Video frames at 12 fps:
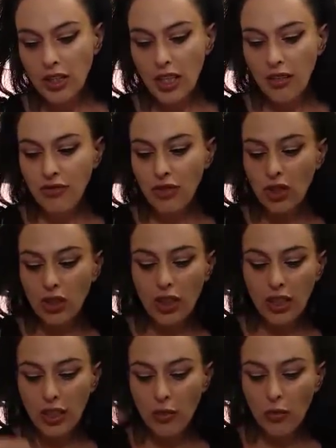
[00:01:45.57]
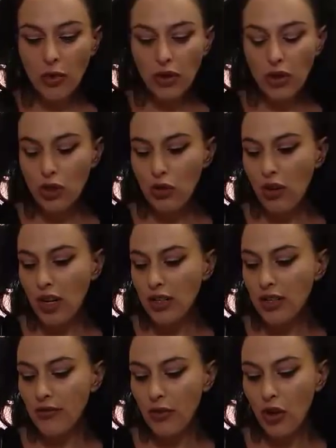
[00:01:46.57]
Definitely with the
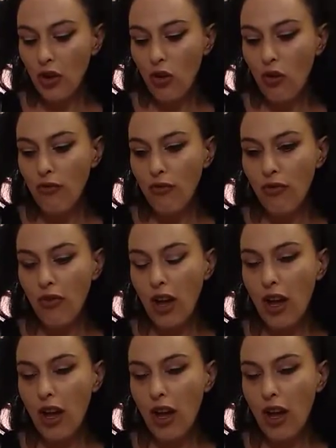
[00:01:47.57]
transfer of